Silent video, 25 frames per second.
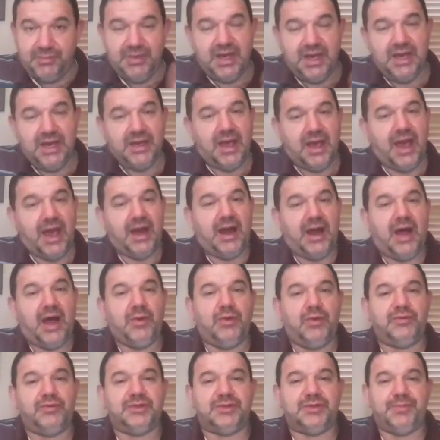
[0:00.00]
me, and I
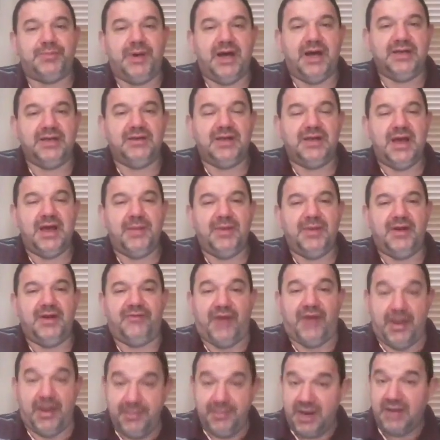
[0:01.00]
will respond to them, and
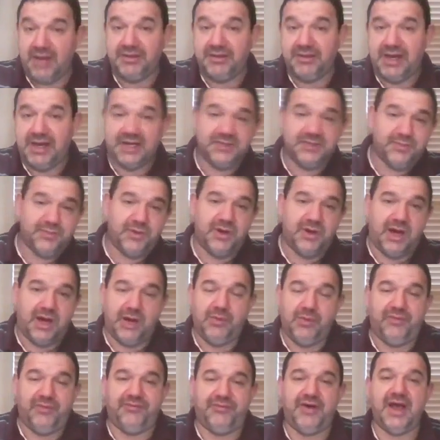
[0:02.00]
if I'm not the expert,
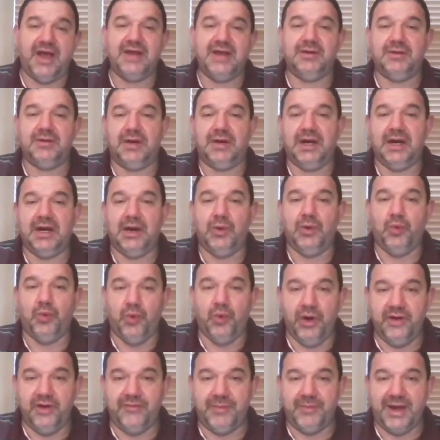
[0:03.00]
I will find
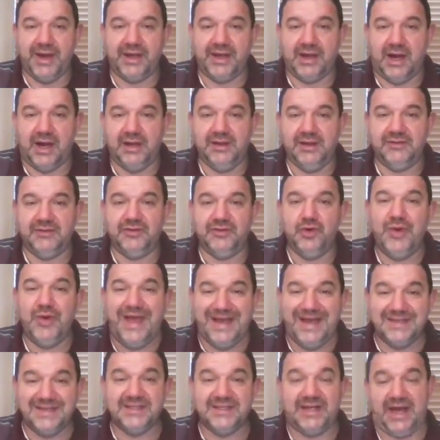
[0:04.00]
one of my colleagues who
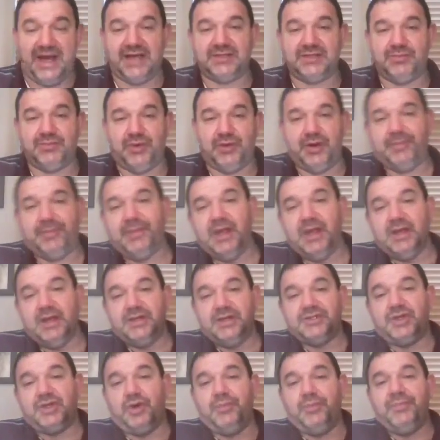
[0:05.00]
is an expert.
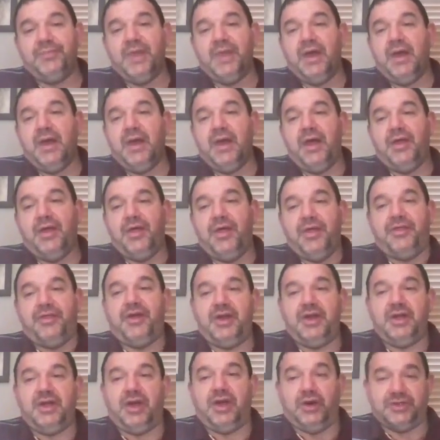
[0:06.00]
So
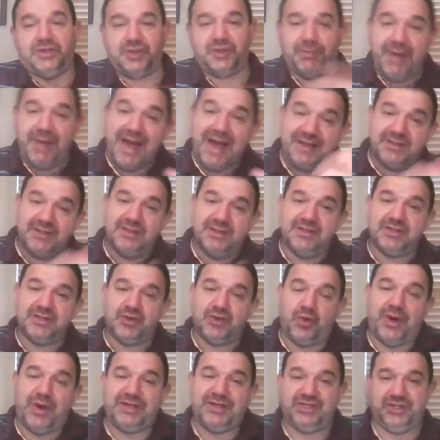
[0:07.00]
there you go. So back to this
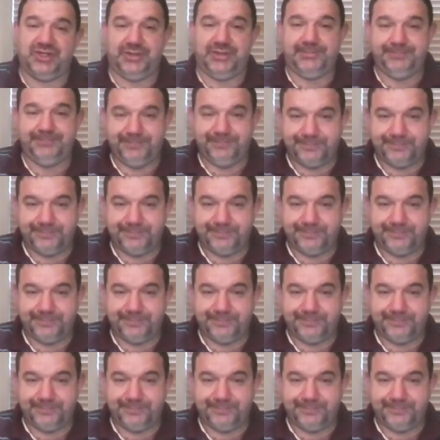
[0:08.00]
question,